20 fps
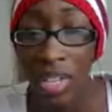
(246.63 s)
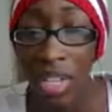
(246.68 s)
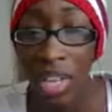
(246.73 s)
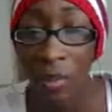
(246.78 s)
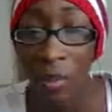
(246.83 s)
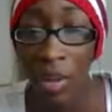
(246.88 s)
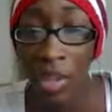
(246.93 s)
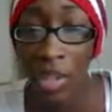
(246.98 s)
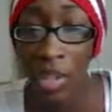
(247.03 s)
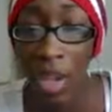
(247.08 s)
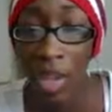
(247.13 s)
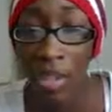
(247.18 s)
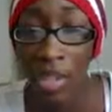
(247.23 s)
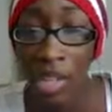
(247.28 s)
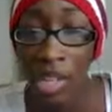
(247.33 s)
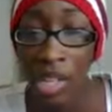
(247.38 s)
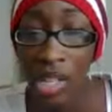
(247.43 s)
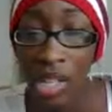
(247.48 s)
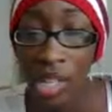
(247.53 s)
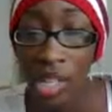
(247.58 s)
And with all
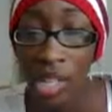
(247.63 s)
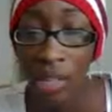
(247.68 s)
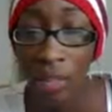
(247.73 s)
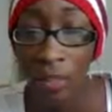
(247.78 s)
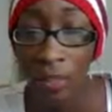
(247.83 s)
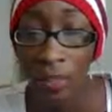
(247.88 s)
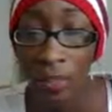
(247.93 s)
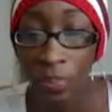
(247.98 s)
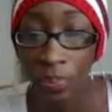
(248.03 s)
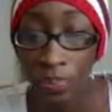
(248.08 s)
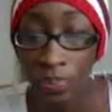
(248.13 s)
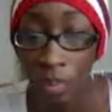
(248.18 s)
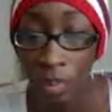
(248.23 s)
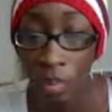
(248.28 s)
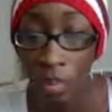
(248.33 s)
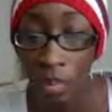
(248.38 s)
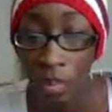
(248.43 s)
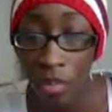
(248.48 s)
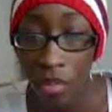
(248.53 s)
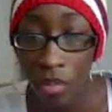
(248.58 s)
this,
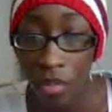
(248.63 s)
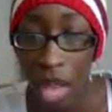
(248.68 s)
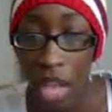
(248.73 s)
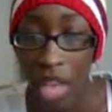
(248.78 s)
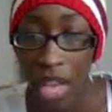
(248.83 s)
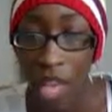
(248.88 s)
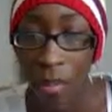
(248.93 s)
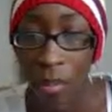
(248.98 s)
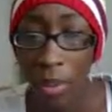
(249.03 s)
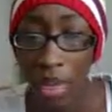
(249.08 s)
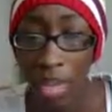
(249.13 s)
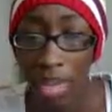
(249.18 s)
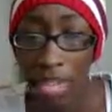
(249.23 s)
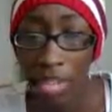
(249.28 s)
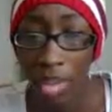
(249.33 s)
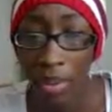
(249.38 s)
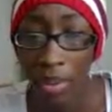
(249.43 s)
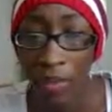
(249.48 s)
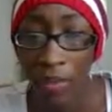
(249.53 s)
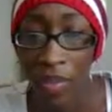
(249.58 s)
I get paid
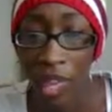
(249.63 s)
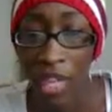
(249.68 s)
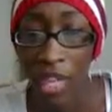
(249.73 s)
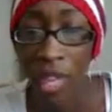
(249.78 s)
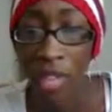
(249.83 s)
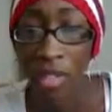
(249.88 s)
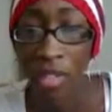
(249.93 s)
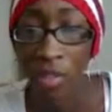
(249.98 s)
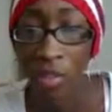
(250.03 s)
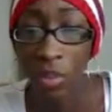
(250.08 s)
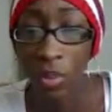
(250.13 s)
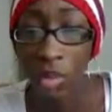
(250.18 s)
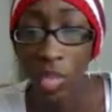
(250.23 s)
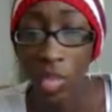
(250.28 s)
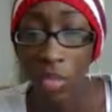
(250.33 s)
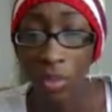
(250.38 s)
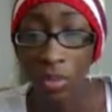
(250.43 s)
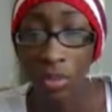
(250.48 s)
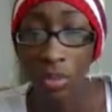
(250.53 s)
$75 a week.